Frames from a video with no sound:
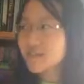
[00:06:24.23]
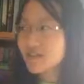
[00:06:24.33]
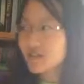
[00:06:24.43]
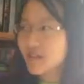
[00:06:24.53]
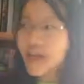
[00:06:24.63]
and
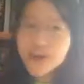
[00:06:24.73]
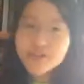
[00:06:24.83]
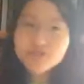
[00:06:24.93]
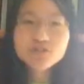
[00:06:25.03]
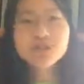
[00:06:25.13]
says, "Hey,
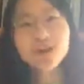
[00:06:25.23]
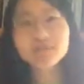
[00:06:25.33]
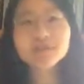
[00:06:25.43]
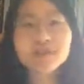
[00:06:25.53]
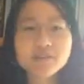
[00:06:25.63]
you should
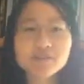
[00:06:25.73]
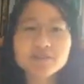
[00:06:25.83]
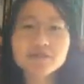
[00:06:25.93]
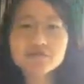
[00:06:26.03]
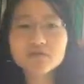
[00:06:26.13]
come here
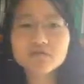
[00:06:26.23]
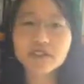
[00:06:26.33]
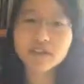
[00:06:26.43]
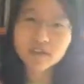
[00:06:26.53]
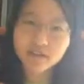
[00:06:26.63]
to
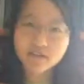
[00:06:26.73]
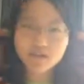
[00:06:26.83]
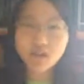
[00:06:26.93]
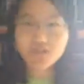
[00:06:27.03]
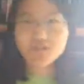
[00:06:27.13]
like
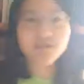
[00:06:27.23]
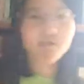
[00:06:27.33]
talk to